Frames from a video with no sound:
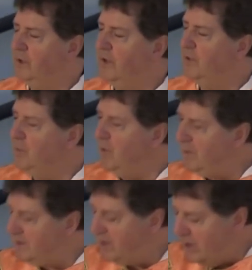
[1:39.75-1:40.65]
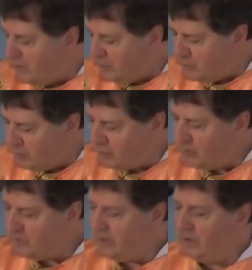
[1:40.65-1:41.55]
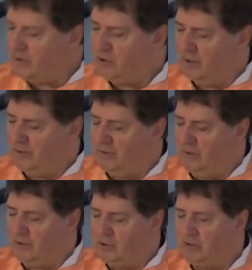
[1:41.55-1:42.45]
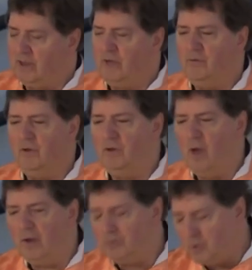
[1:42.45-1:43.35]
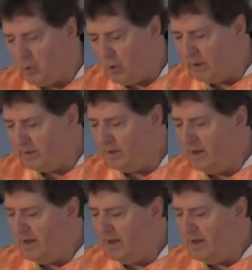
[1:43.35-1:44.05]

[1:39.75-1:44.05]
how the woman searches diligently for the lost coin